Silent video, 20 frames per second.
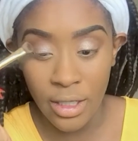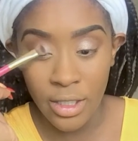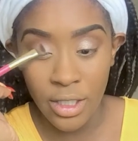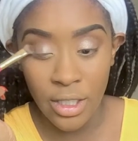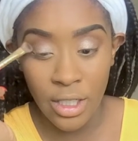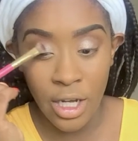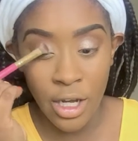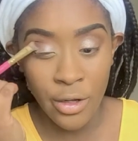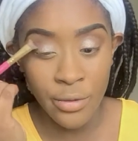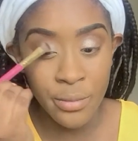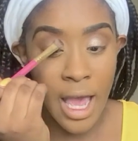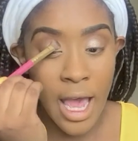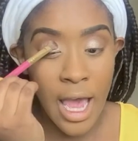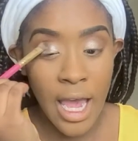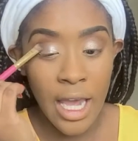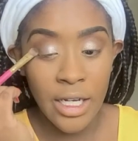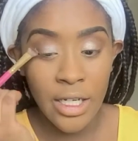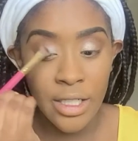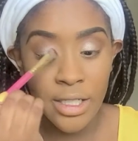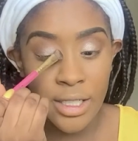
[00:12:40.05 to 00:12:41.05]
So
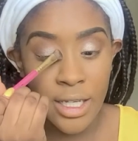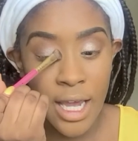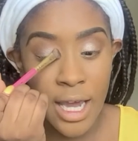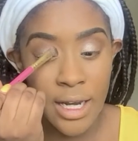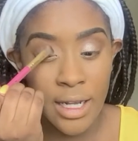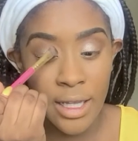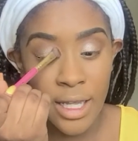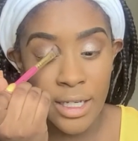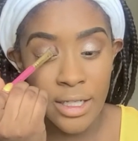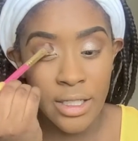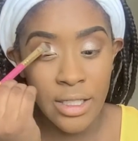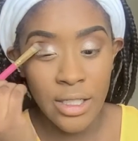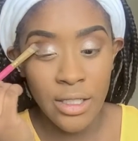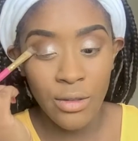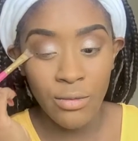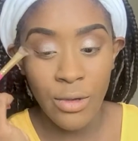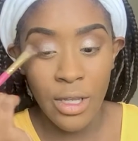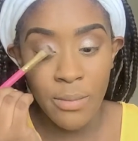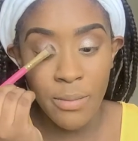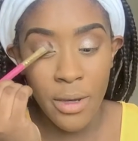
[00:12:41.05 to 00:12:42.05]
I just kind of like
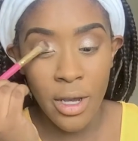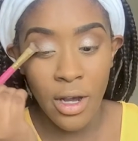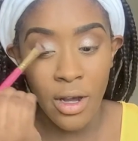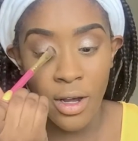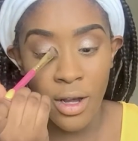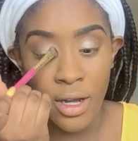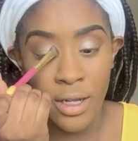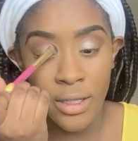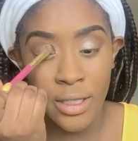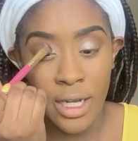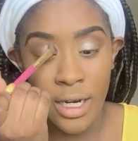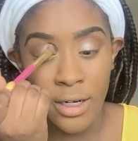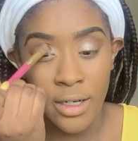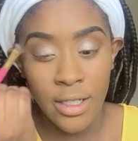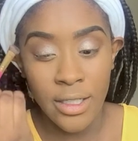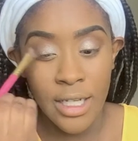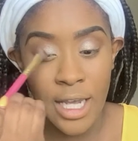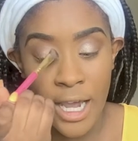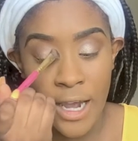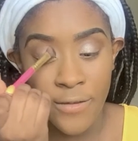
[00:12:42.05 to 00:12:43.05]
sweep it on there
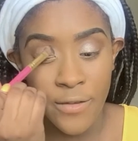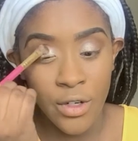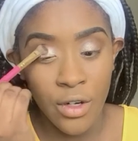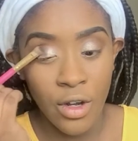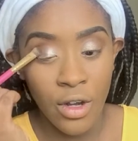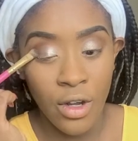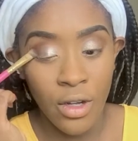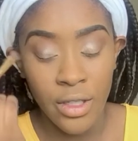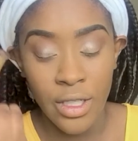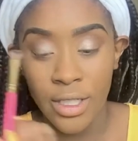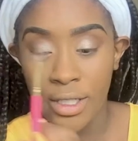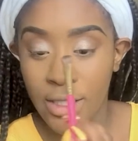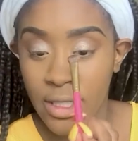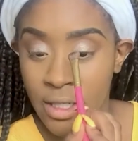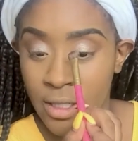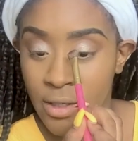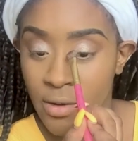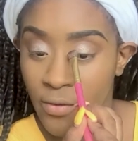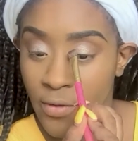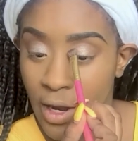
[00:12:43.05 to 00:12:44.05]
because after all, this
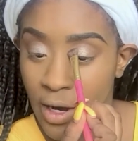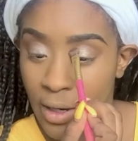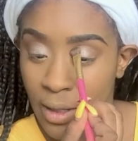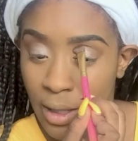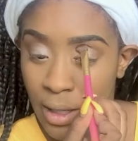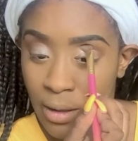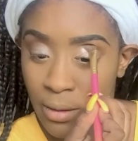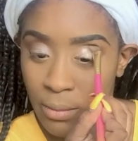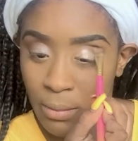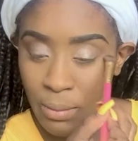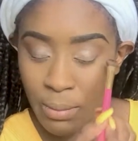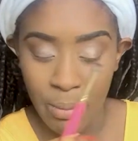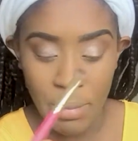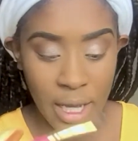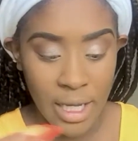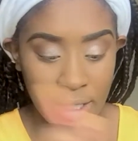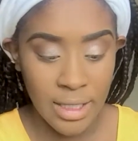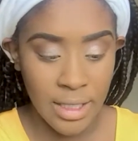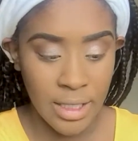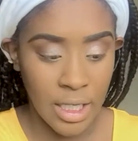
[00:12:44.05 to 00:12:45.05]
is a very like
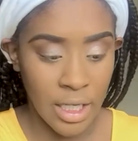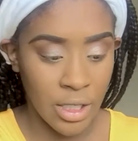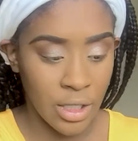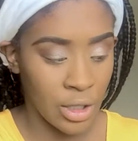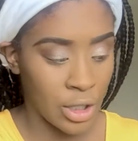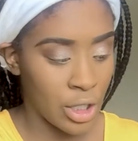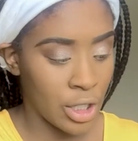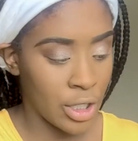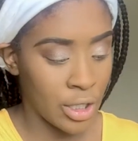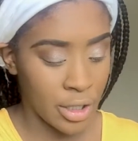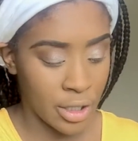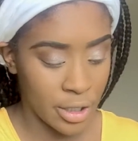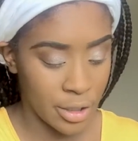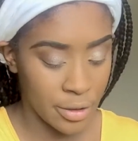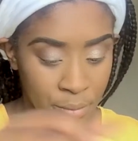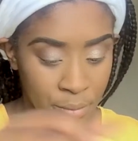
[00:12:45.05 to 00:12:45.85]
basic look.